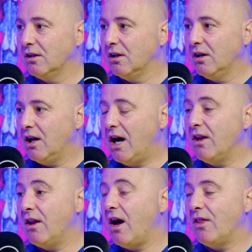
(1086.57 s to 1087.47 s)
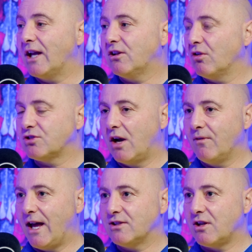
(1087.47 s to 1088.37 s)
Yeah, and and they glossed
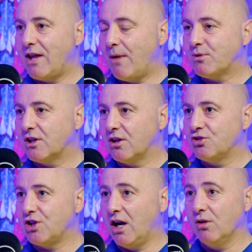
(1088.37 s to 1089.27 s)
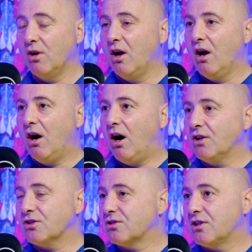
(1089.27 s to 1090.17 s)
over that. So that particular show,
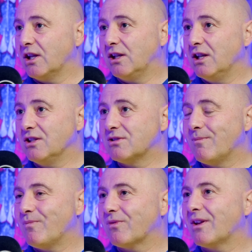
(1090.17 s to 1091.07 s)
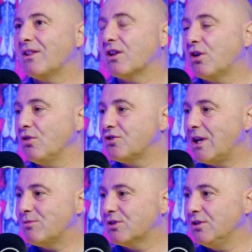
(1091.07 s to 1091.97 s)
I just think is the
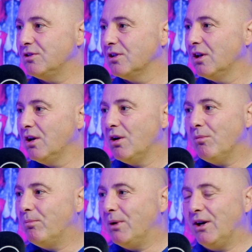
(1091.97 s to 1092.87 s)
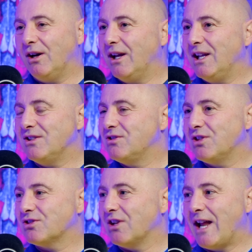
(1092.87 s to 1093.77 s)
concept's good but it's
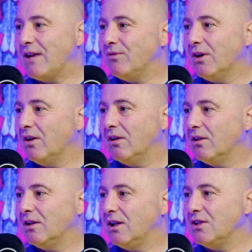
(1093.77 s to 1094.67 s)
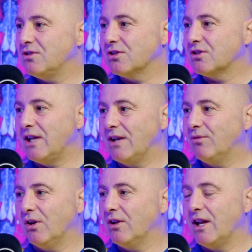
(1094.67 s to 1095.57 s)
just an advert. It's yeah. just an
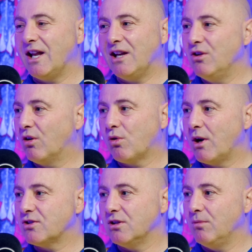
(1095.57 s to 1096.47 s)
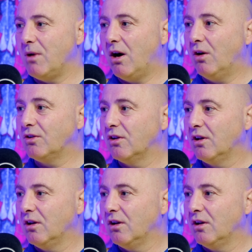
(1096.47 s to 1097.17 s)
advert that they're not questioning them hard.